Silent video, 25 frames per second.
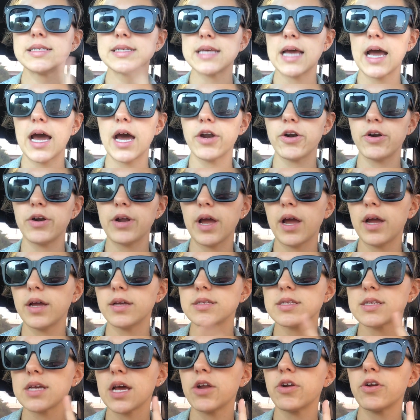Saturday.
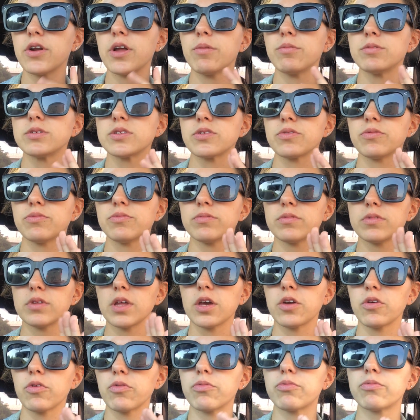Saturday was a
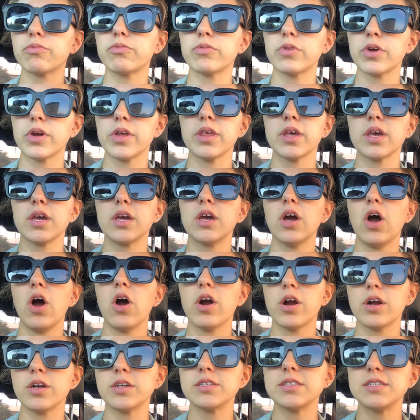really
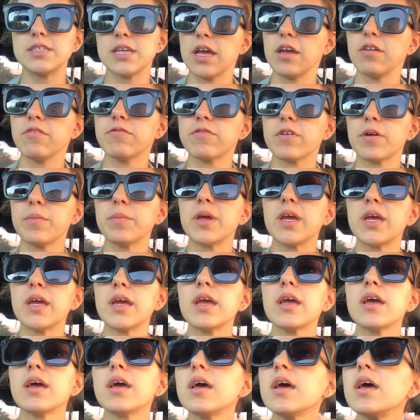hard day for
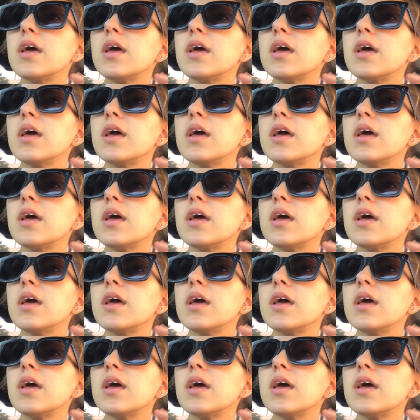me.